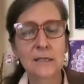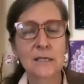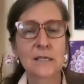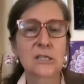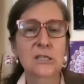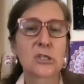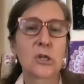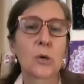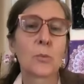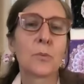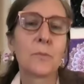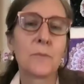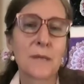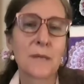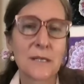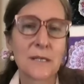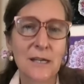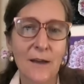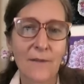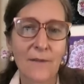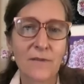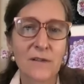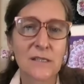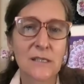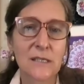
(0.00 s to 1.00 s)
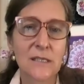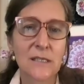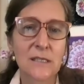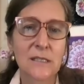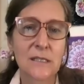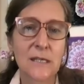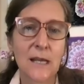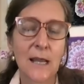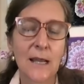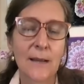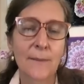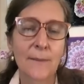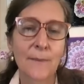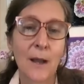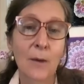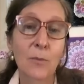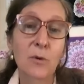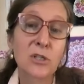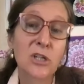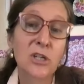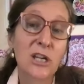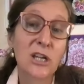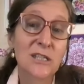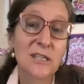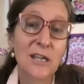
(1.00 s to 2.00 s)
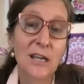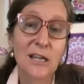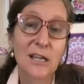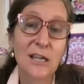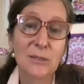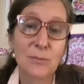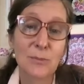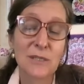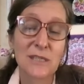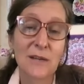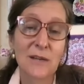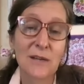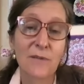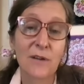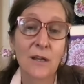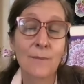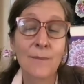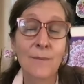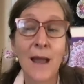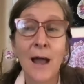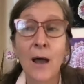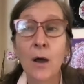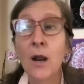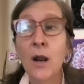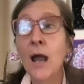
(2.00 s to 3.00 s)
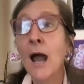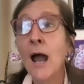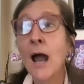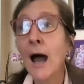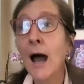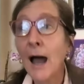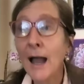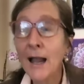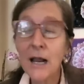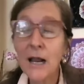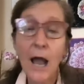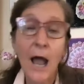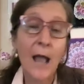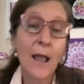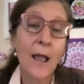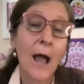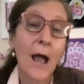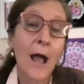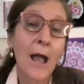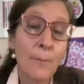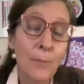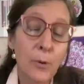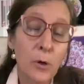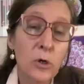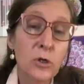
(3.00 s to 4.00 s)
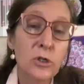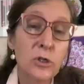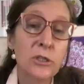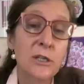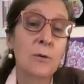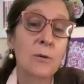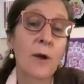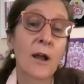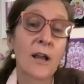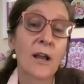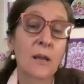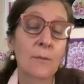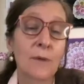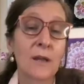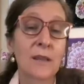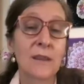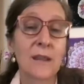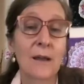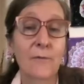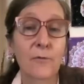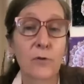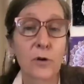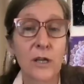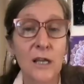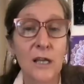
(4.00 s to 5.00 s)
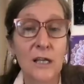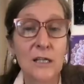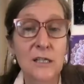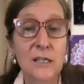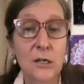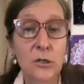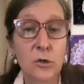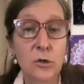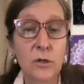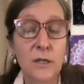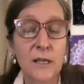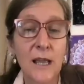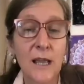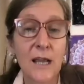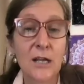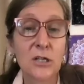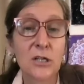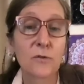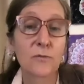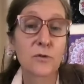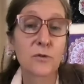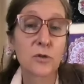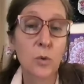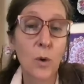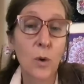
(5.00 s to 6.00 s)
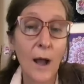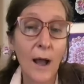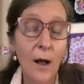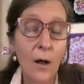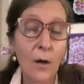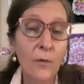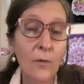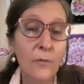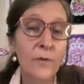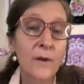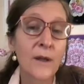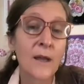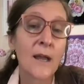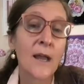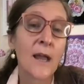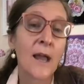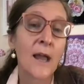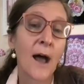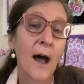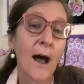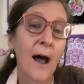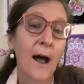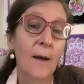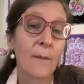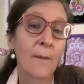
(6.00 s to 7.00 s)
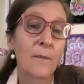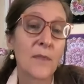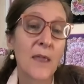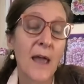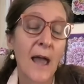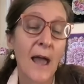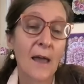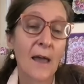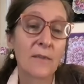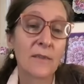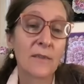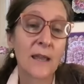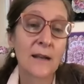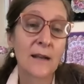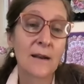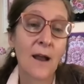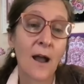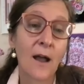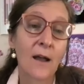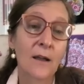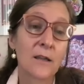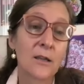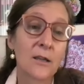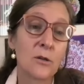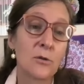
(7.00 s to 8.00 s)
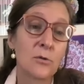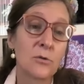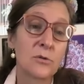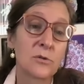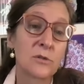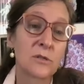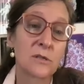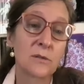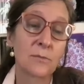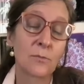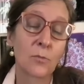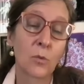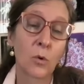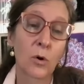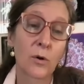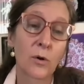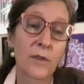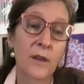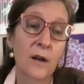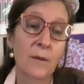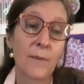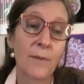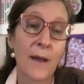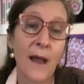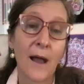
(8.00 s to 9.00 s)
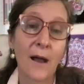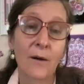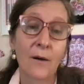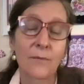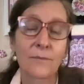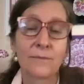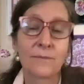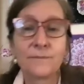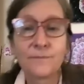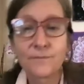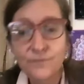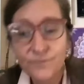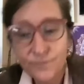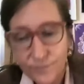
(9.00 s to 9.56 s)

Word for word: to this dopamine deficit state. I wish I could tell you a specific amount. I, I, I personally recommend that for kids under the age of 12, um, that they not use more than about,